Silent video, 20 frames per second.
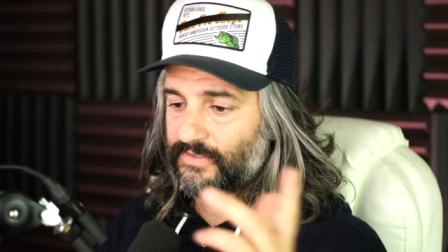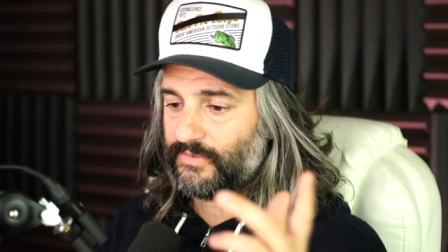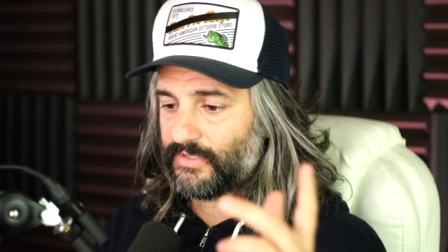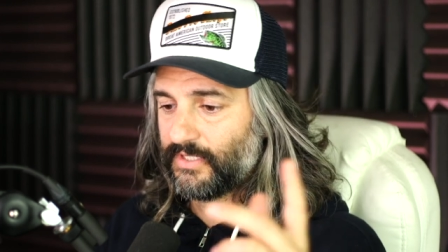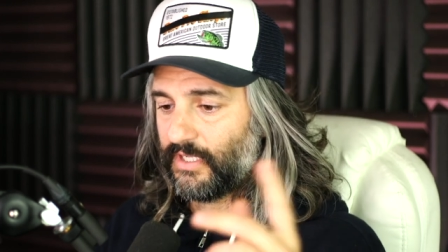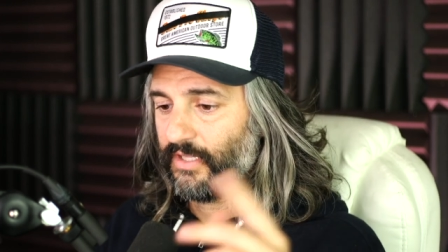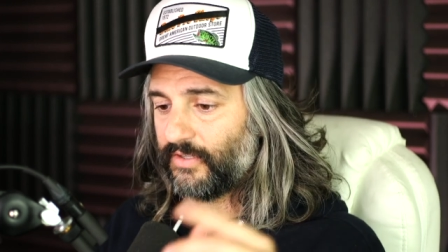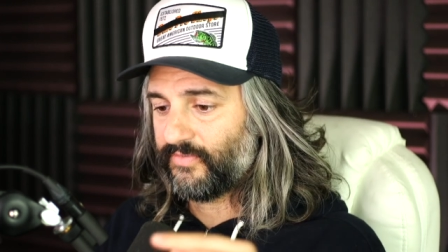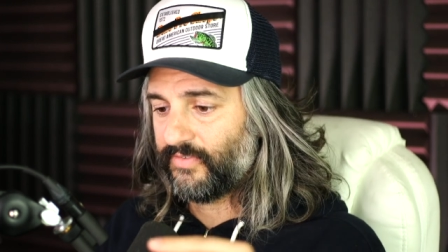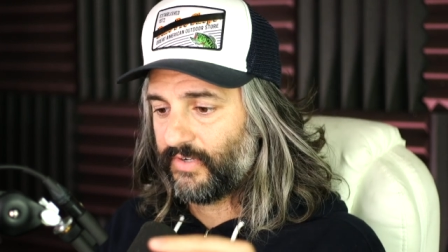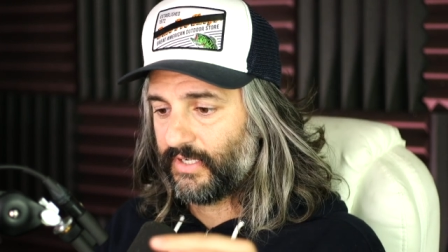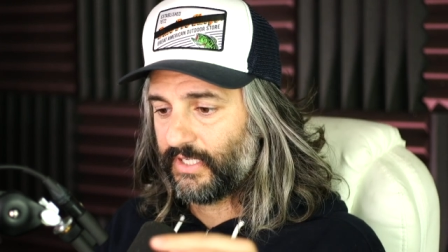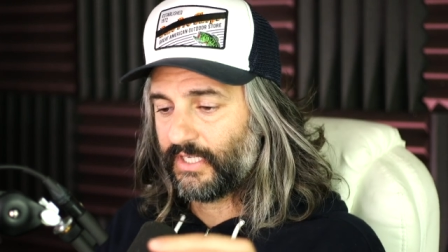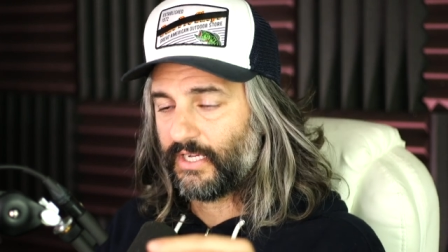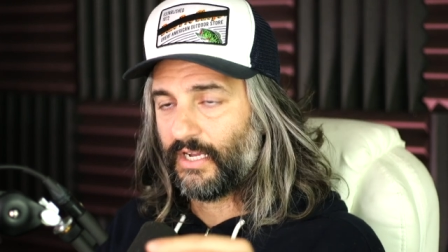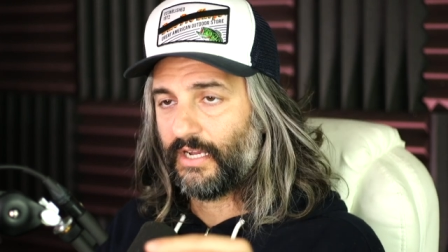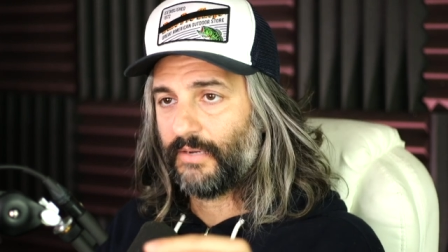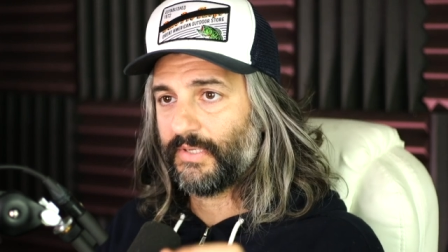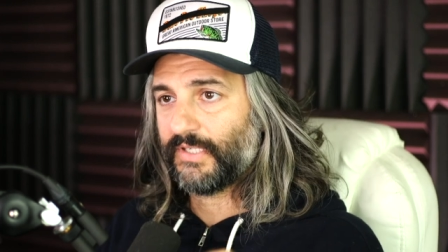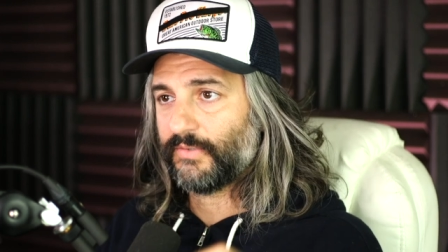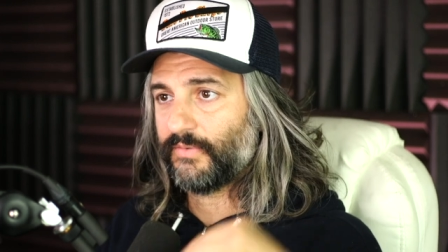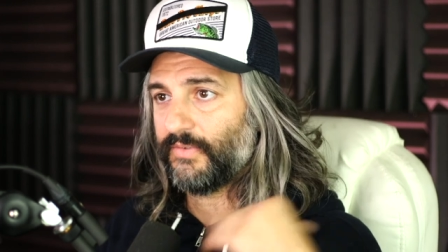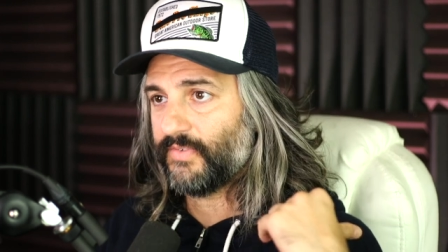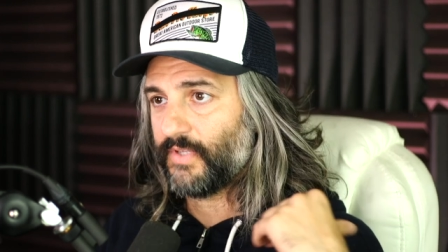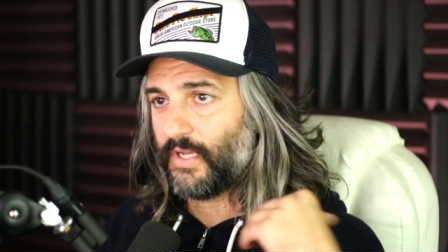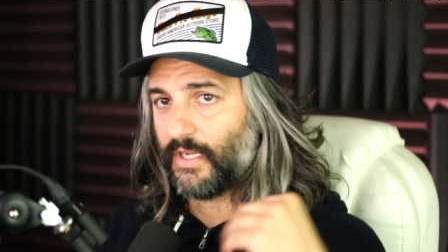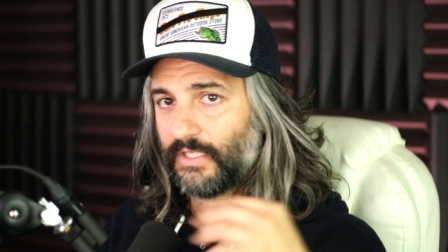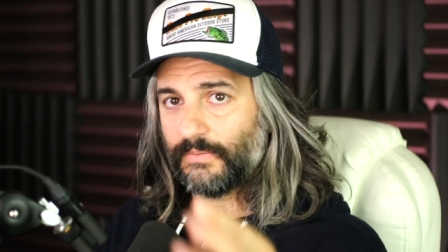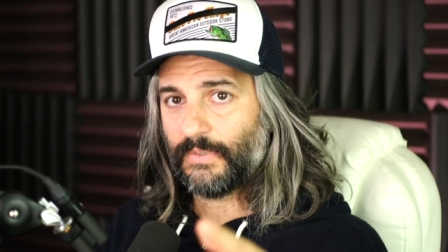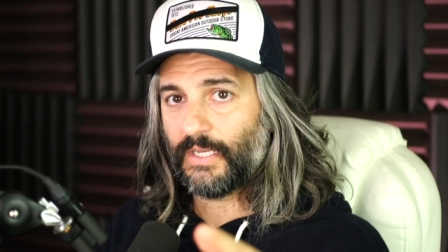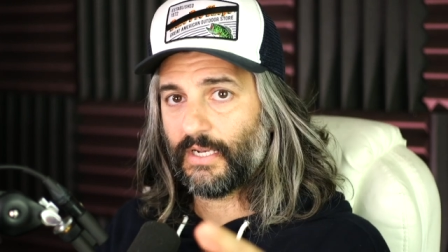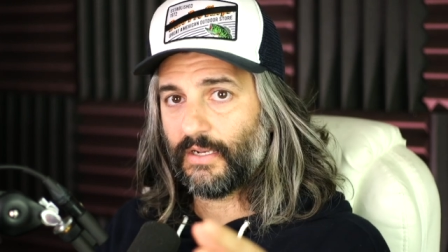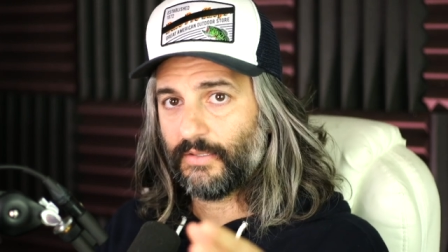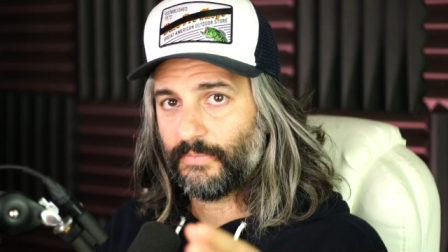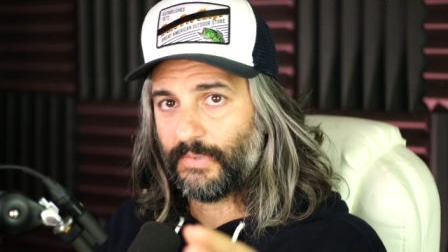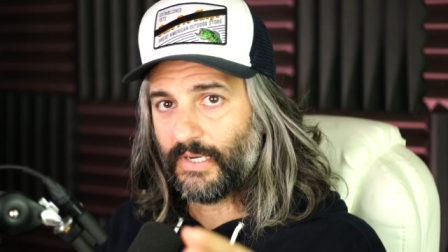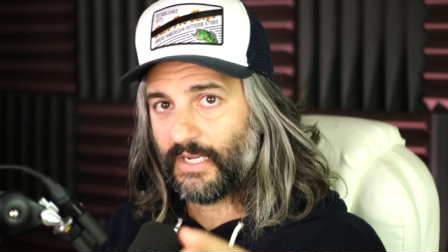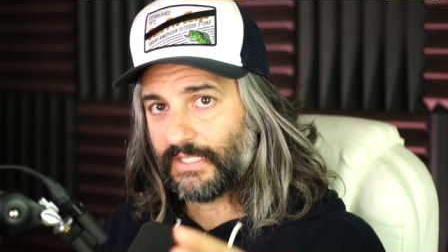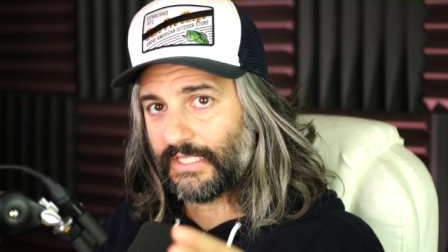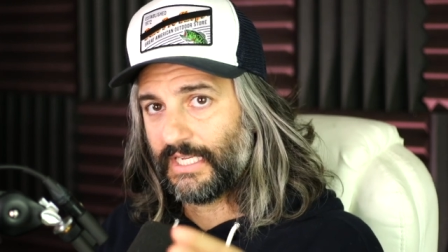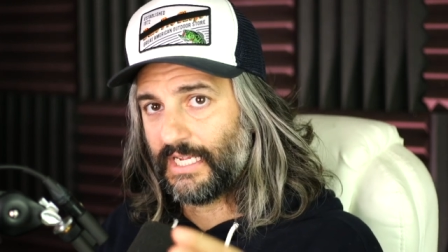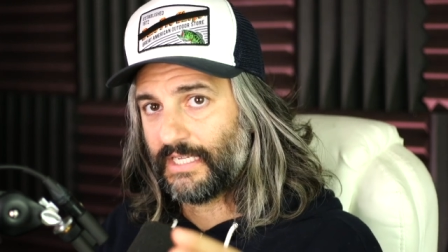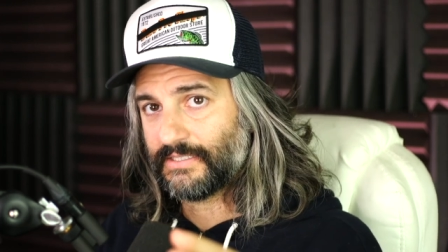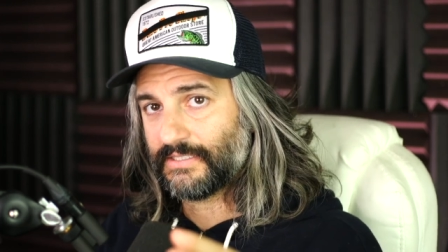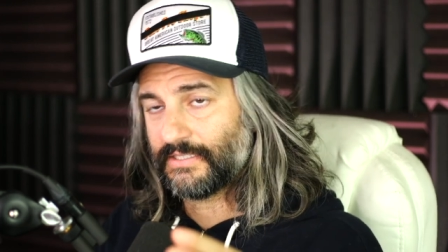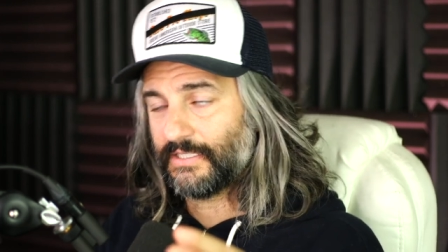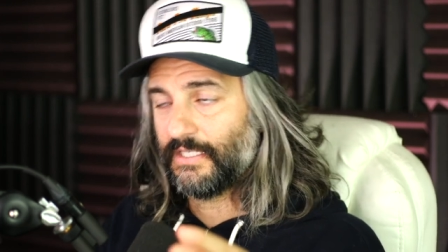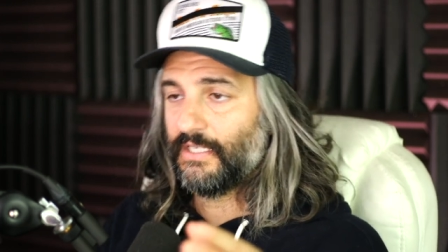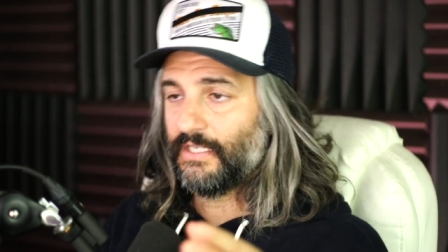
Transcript: who's another funny comic we've talked about on the podcast.